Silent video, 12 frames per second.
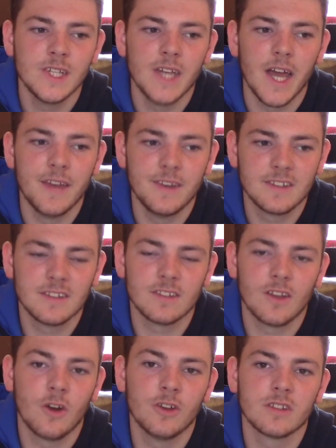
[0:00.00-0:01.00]
And this is
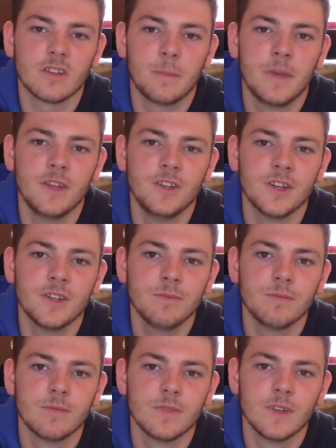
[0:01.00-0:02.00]
the honest
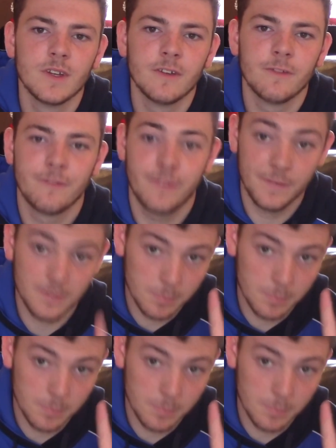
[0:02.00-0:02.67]
opinion. 5th